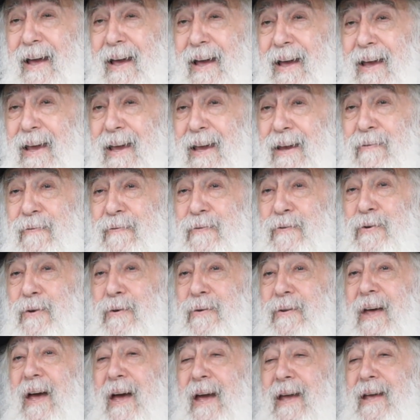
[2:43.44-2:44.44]
if
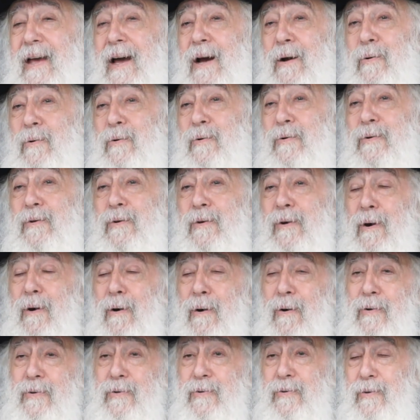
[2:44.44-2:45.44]
today I could
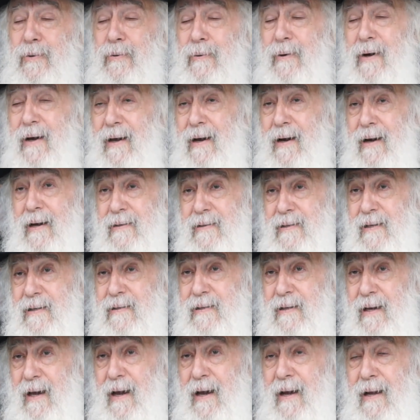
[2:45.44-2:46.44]
go to Eretz
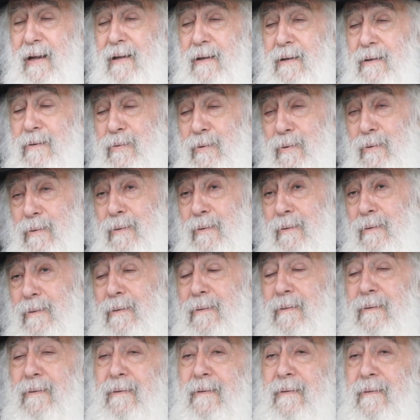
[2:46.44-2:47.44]
Israel,
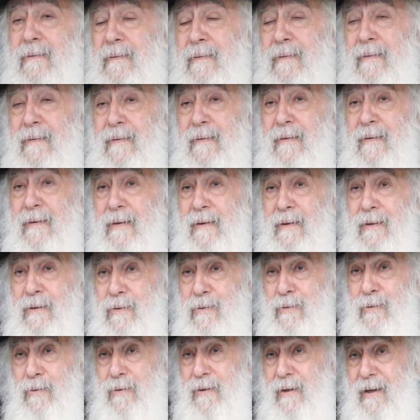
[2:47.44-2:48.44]
to,
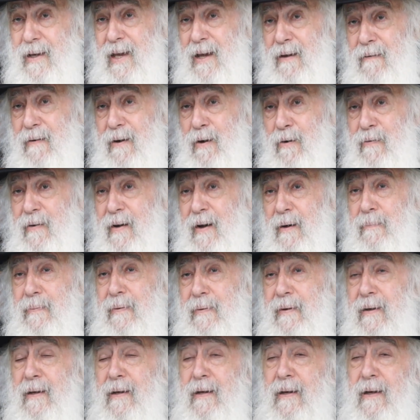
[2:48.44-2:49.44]
to the Kever of
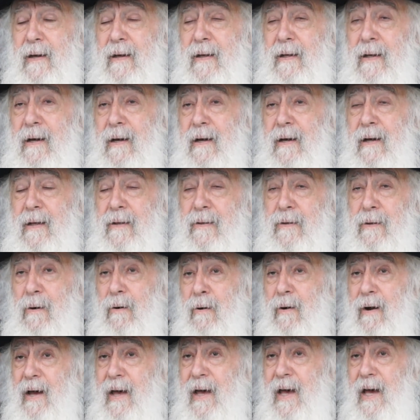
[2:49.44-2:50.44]
Rabbi, the
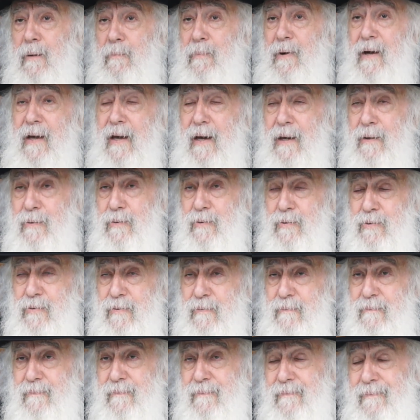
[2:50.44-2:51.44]
Orech Chaim HaKadosh,
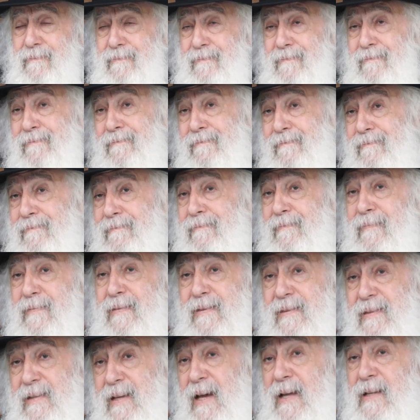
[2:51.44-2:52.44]

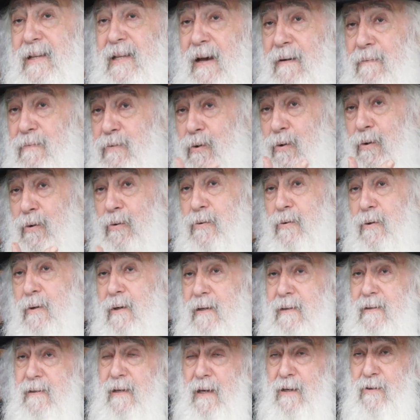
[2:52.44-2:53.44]
instead I have to go to
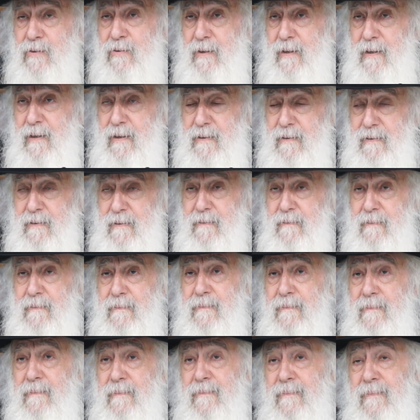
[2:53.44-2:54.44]
Los Angeles.
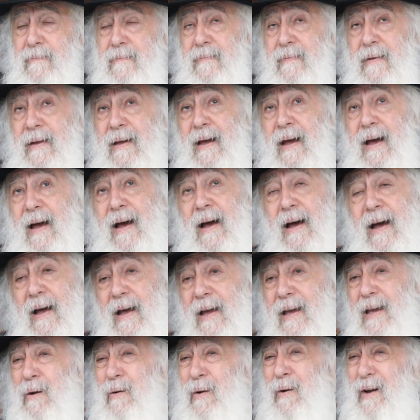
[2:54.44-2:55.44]
Ah,
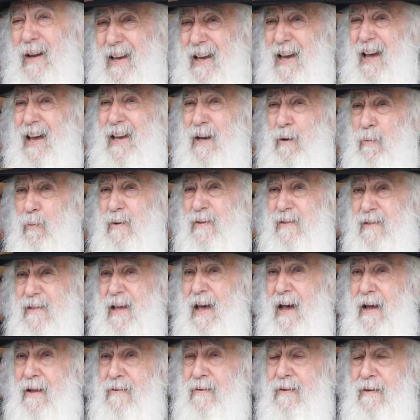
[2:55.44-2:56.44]
it, it, it was
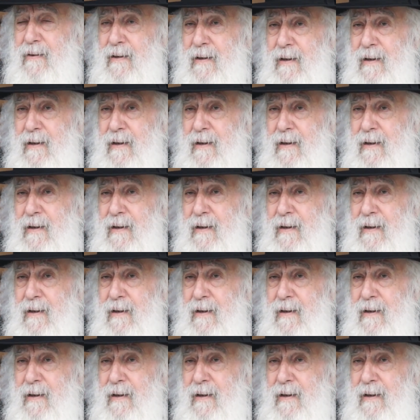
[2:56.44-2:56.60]
sad